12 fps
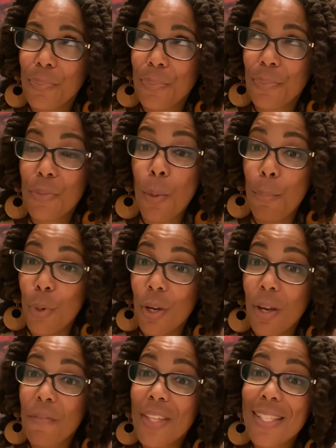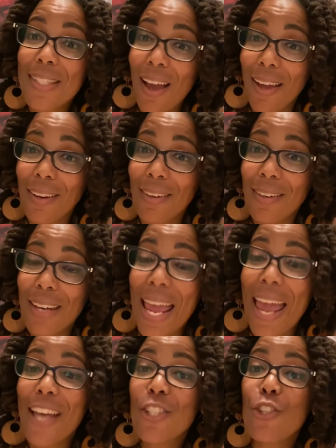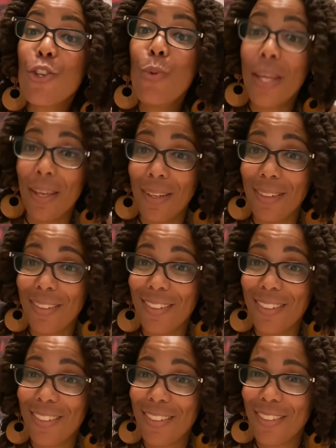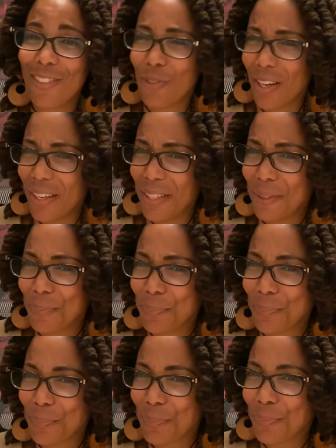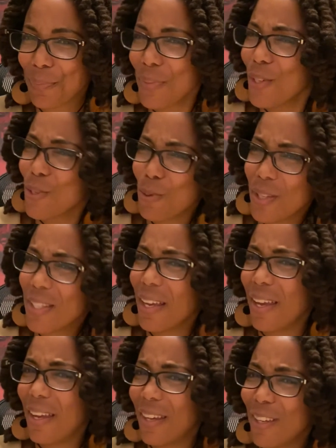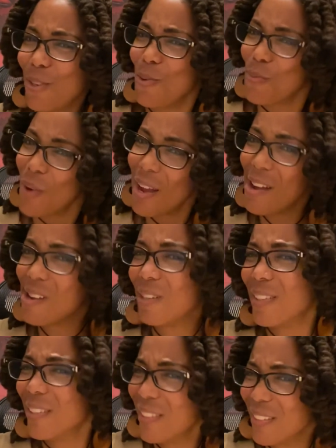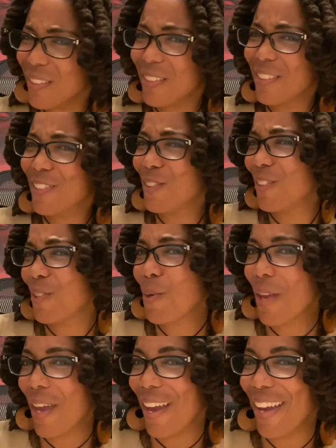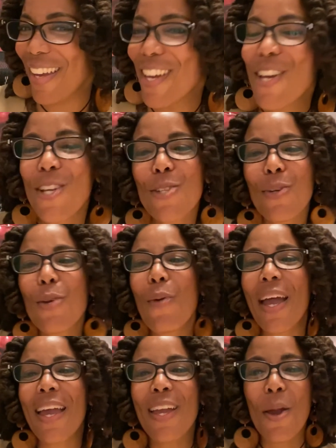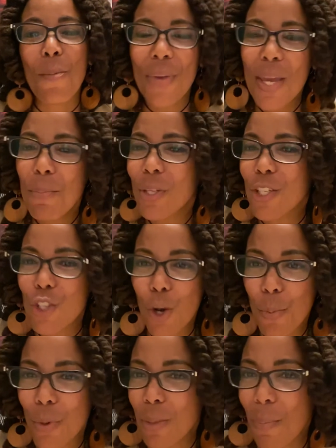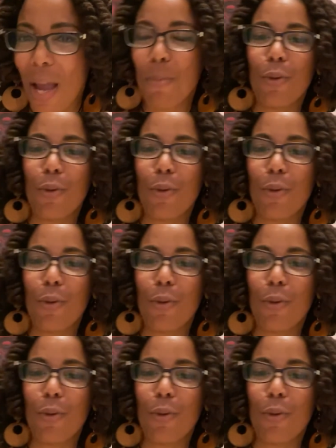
the book of the sun, S-U-N, right? So it's like, wow, okay. So anyway, people interpret the Bible